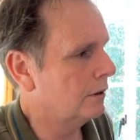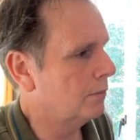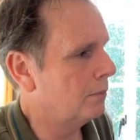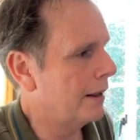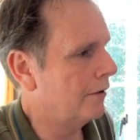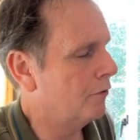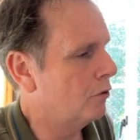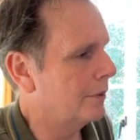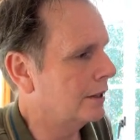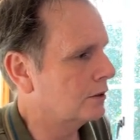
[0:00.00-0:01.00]

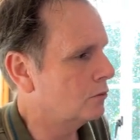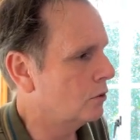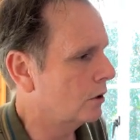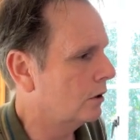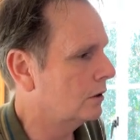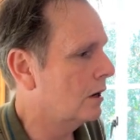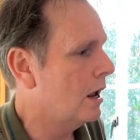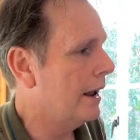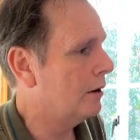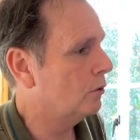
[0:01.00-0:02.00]
platform here to walk on,
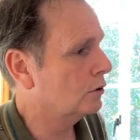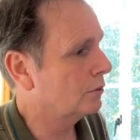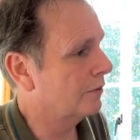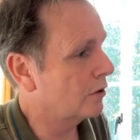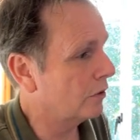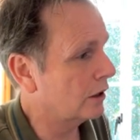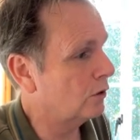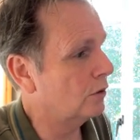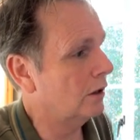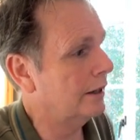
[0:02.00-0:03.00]
and also we've got the
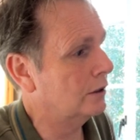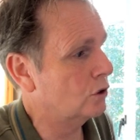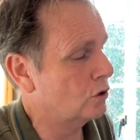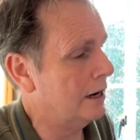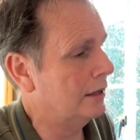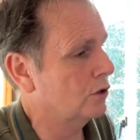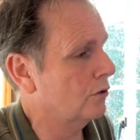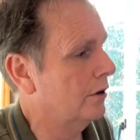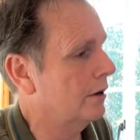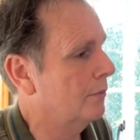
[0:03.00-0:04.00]
Cordyline australis
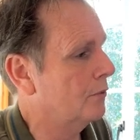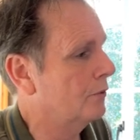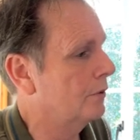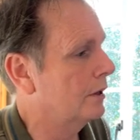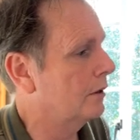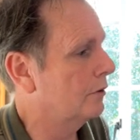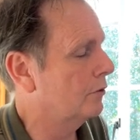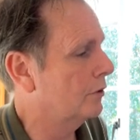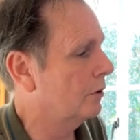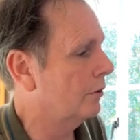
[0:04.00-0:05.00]
growing up through the
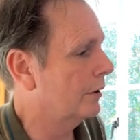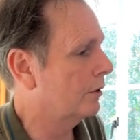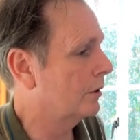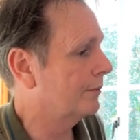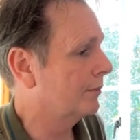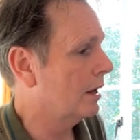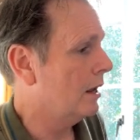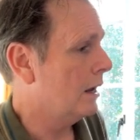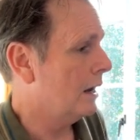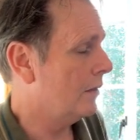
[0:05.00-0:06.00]
oi oi.
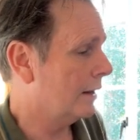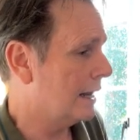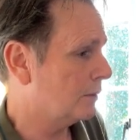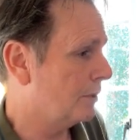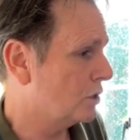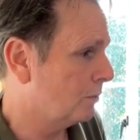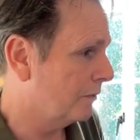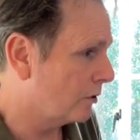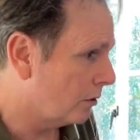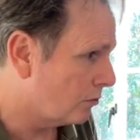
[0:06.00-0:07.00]
In the last picture, we've
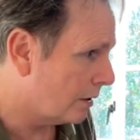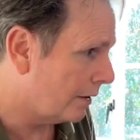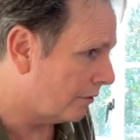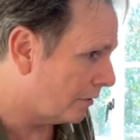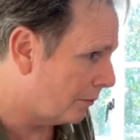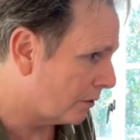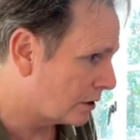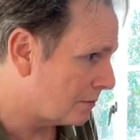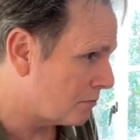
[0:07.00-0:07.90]
got right at the front, we've got some